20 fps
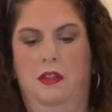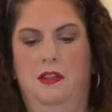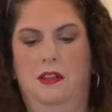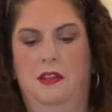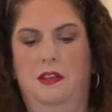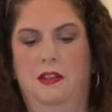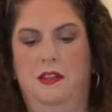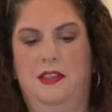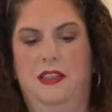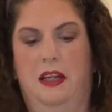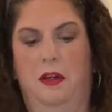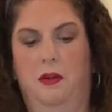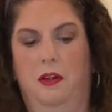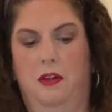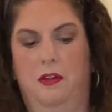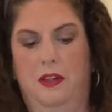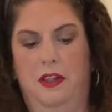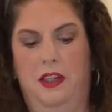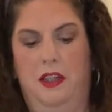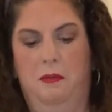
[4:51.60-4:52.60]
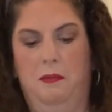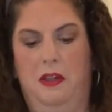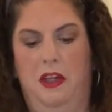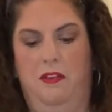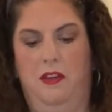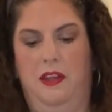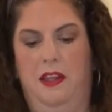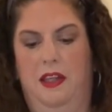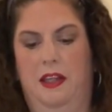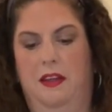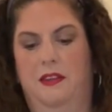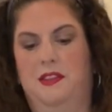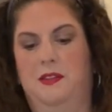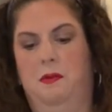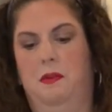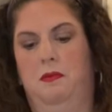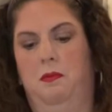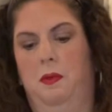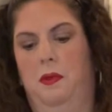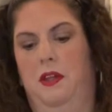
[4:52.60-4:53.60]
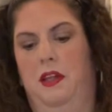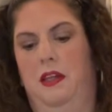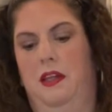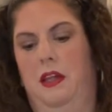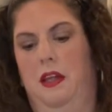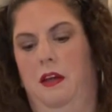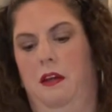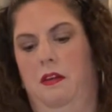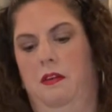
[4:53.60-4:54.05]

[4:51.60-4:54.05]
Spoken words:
sour cream and everything else we've put in here.